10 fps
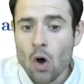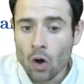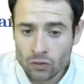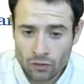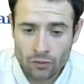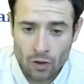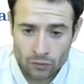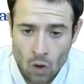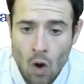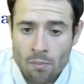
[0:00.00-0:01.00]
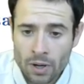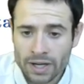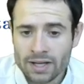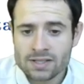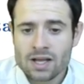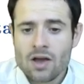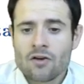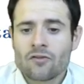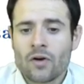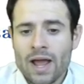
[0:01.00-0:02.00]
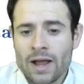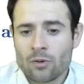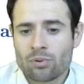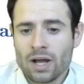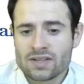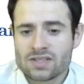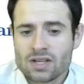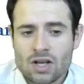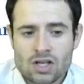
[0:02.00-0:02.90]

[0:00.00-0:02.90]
on the, on the home market for a higher price.